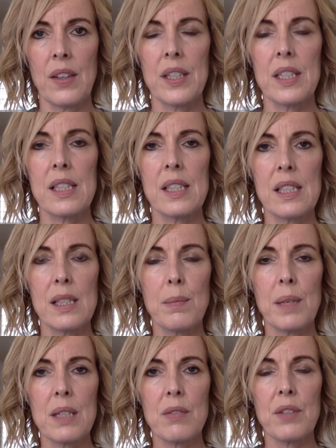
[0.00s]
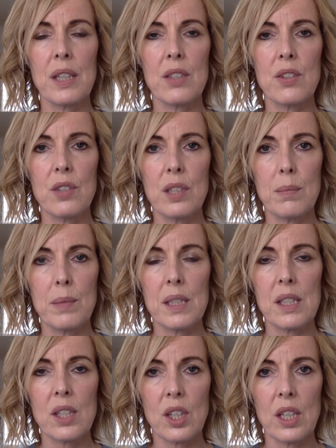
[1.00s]
disease-modifying treatments
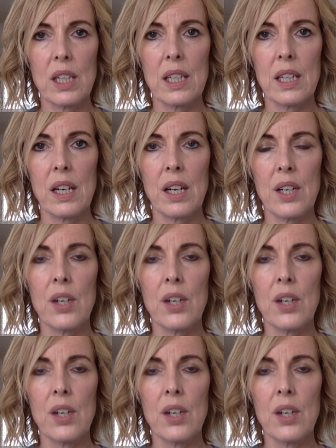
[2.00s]
currently on